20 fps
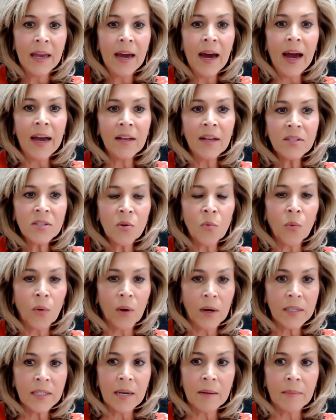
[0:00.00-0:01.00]
I also
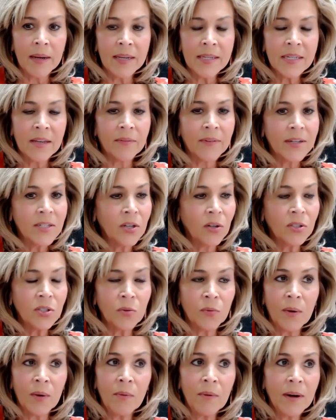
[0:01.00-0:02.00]
worked on myself. I told you
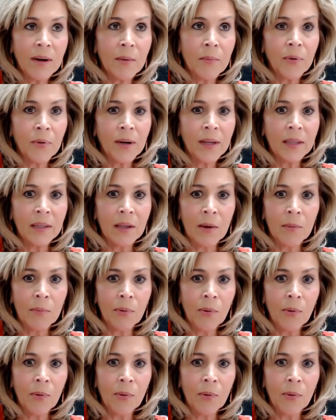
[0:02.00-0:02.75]
we were at a pretty low